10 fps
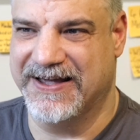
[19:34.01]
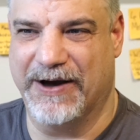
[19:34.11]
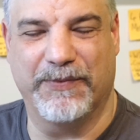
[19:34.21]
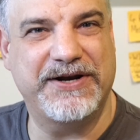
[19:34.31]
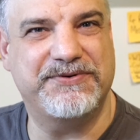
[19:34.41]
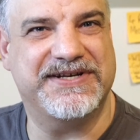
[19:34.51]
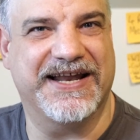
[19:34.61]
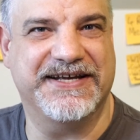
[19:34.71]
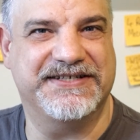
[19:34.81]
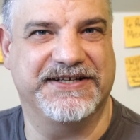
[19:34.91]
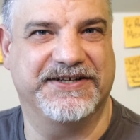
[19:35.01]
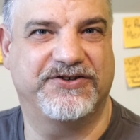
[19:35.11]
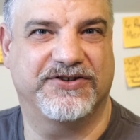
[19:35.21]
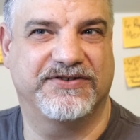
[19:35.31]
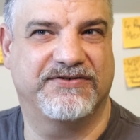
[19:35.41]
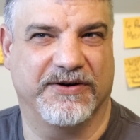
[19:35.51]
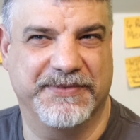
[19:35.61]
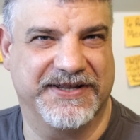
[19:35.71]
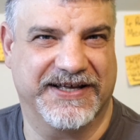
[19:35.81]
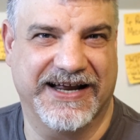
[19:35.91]
And when he was lazy, you'd come
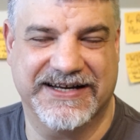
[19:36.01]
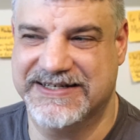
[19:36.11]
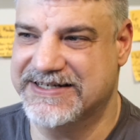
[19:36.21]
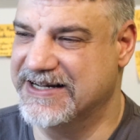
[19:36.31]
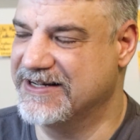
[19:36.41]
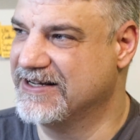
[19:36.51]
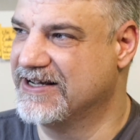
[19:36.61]
into the class and say,